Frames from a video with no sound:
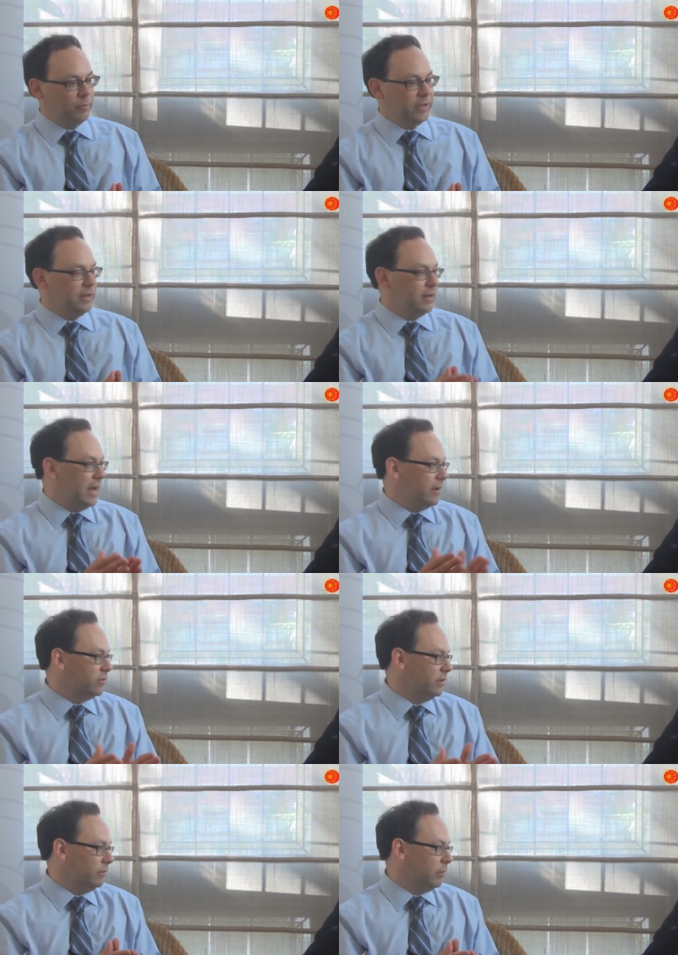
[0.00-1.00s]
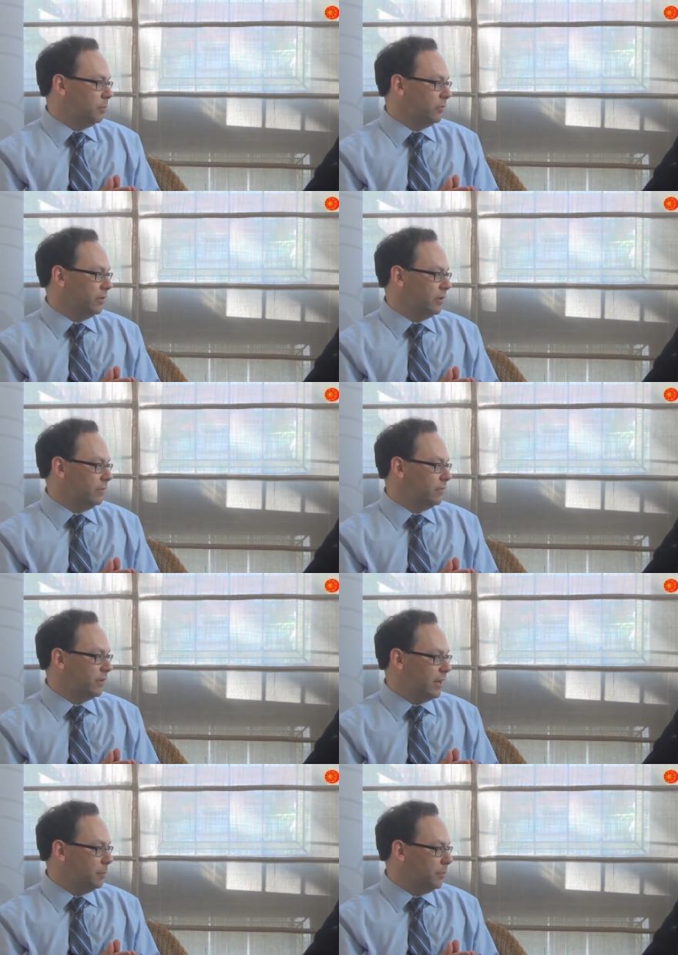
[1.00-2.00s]
We get nationally representative
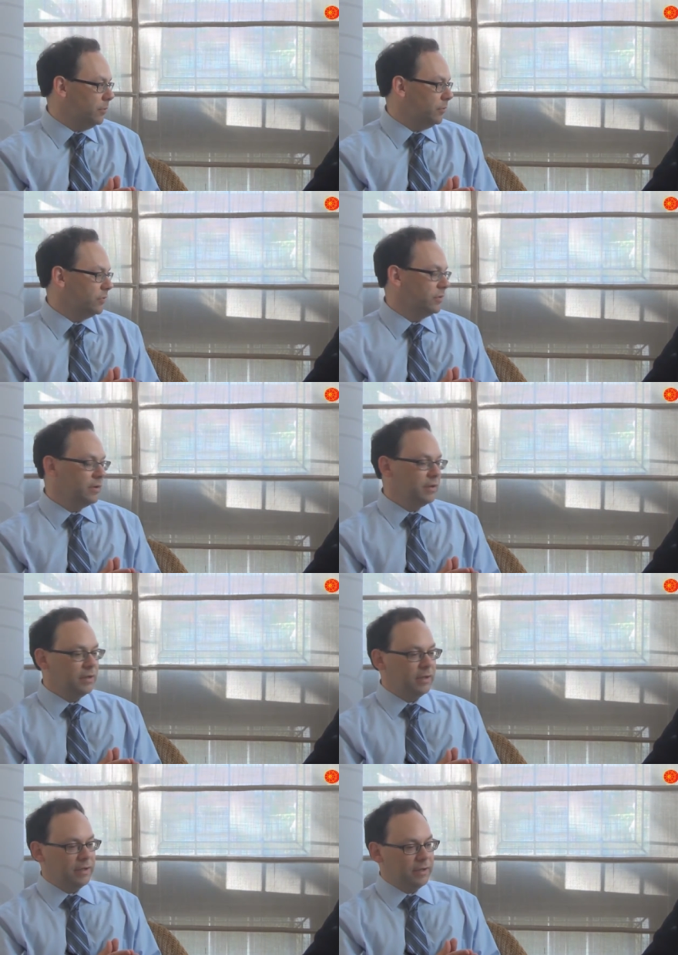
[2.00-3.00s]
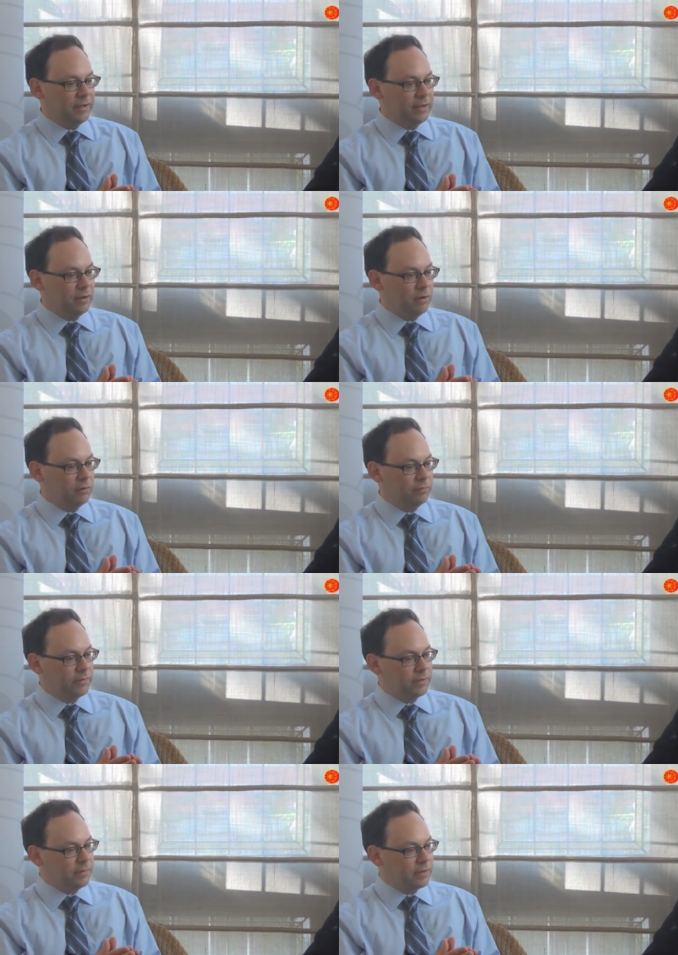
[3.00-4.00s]
samples in all
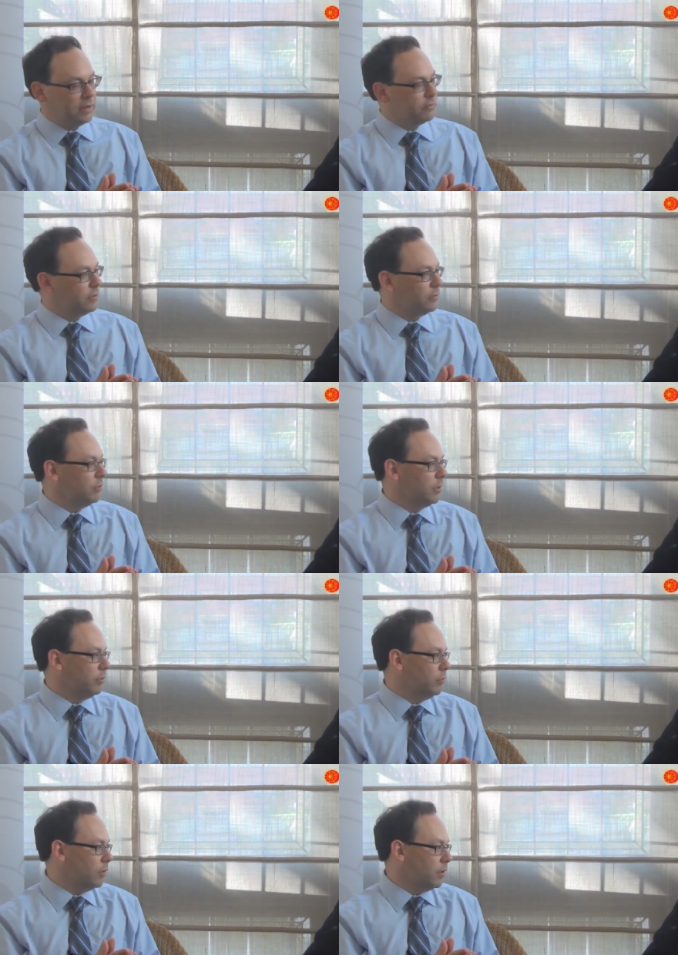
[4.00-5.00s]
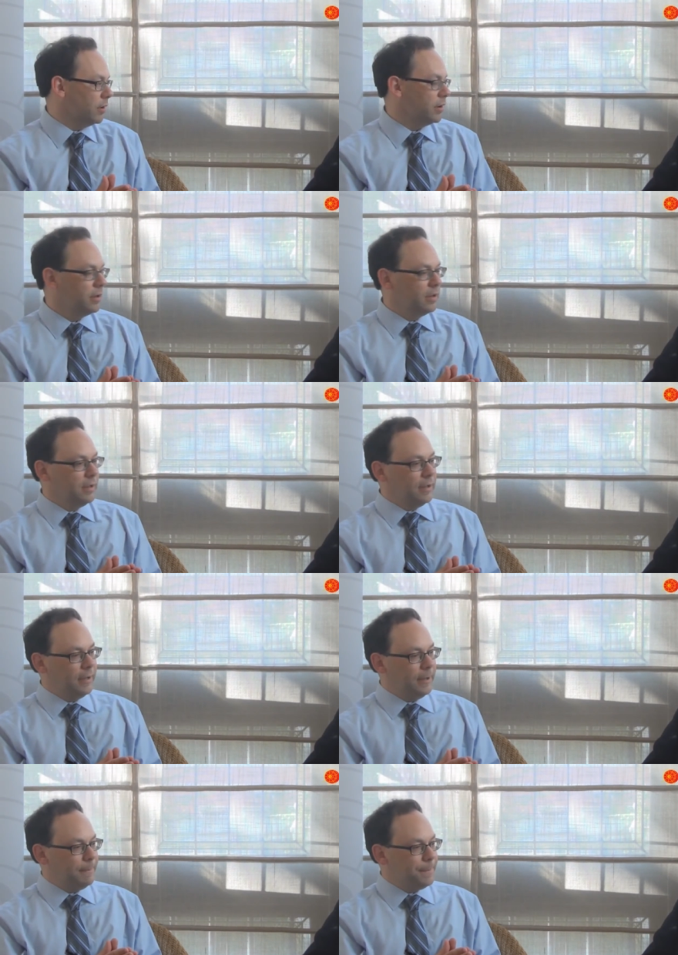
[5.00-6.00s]
of the countries where we work.
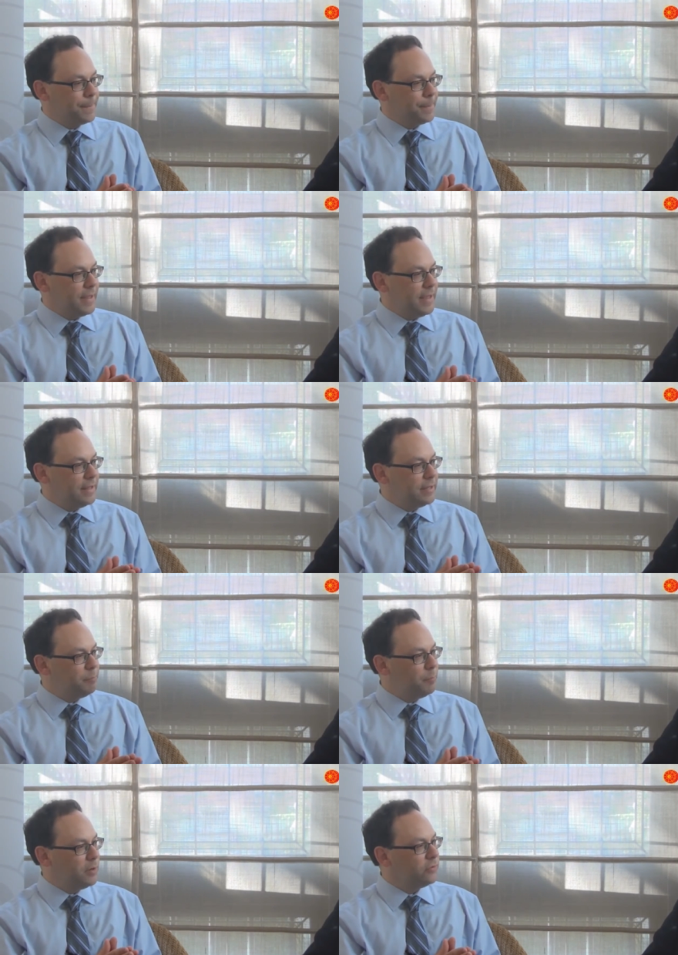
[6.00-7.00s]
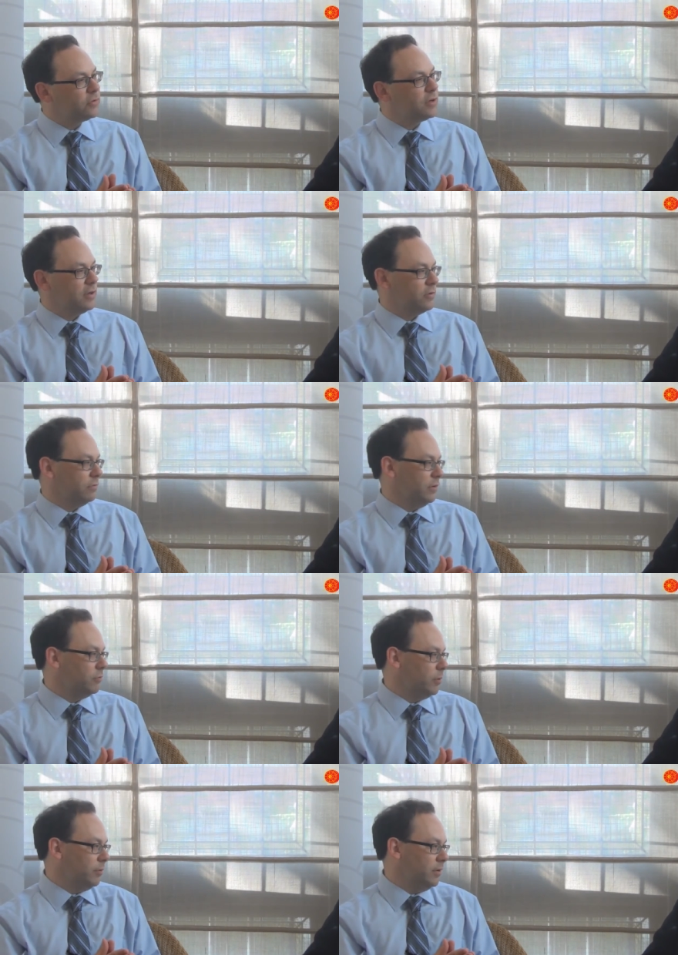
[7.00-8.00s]
And in most
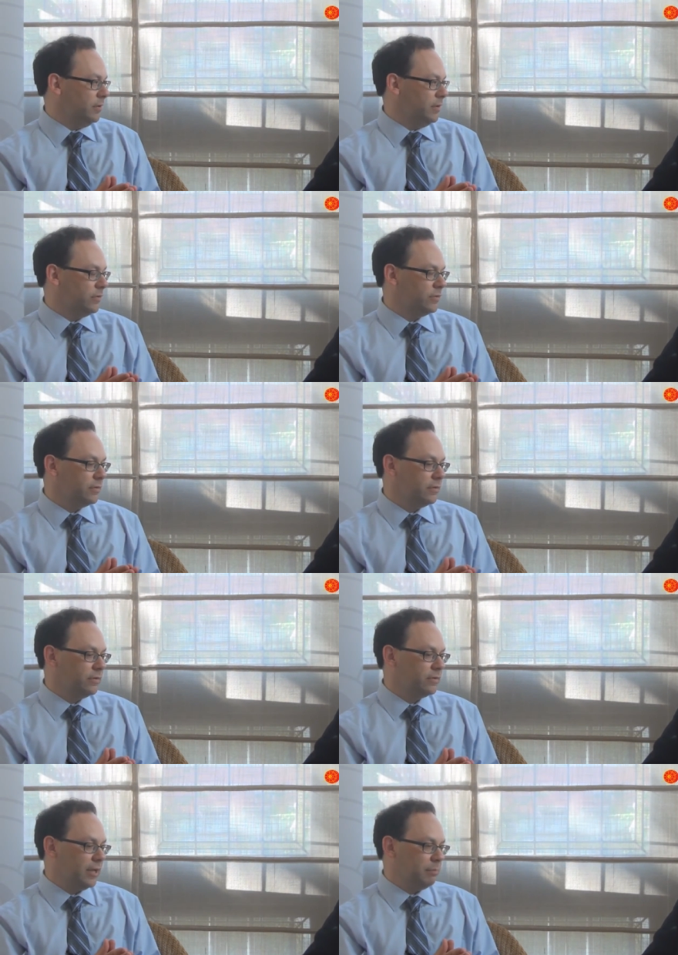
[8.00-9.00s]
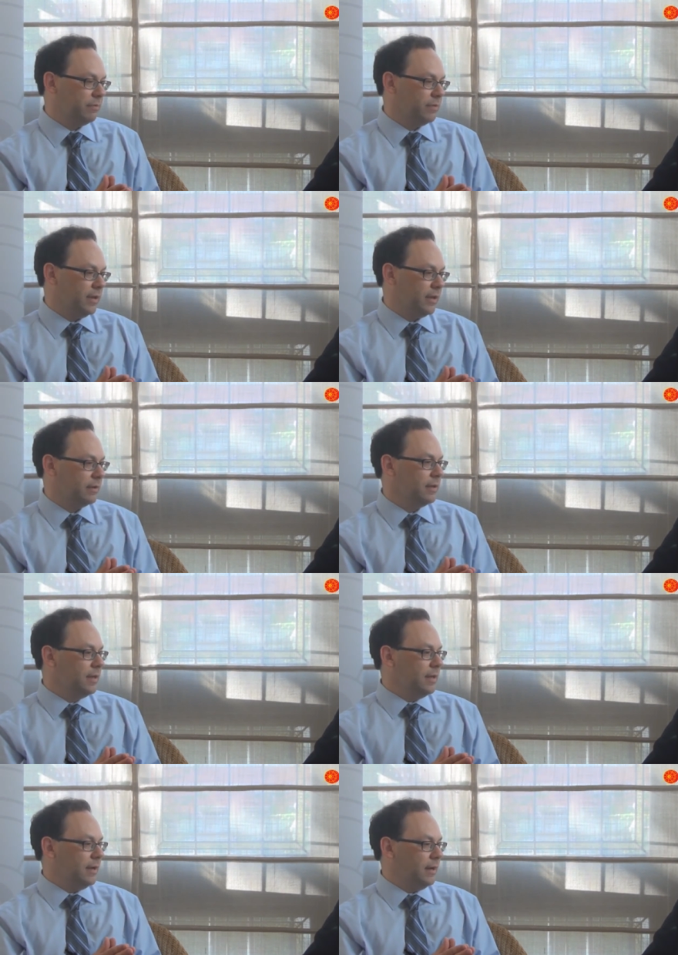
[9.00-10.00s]
countries where we do this type of thing,
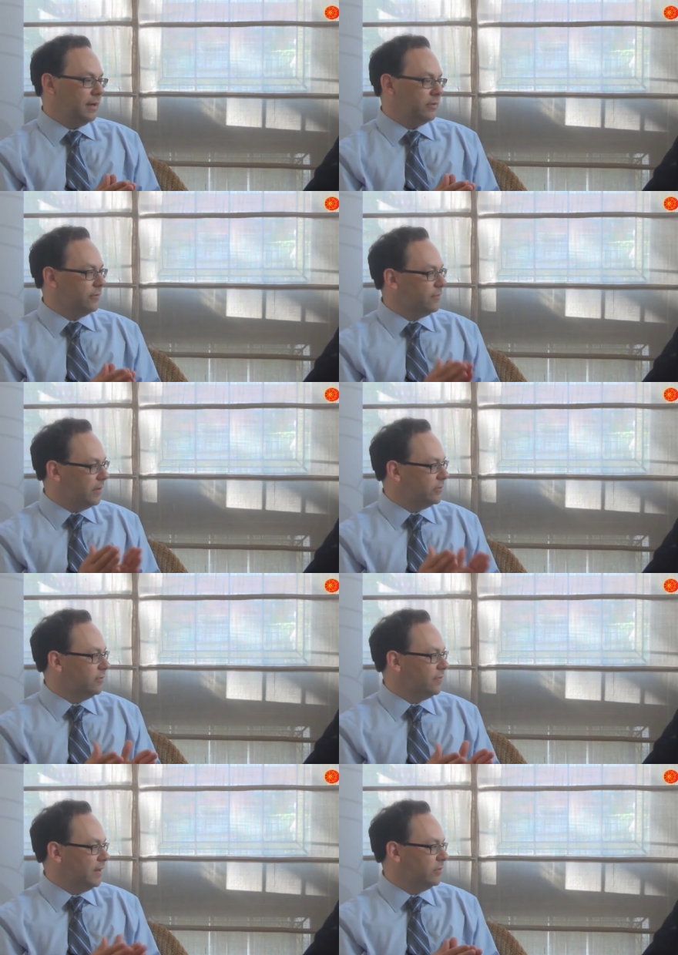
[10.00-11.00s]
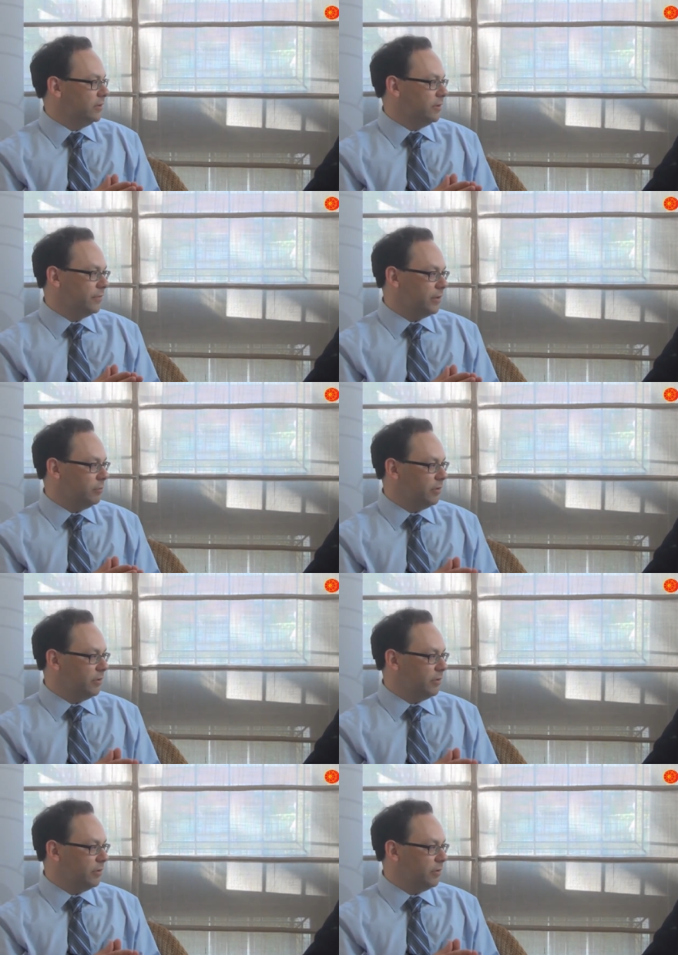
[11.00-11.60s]
it's a face-to-face interview.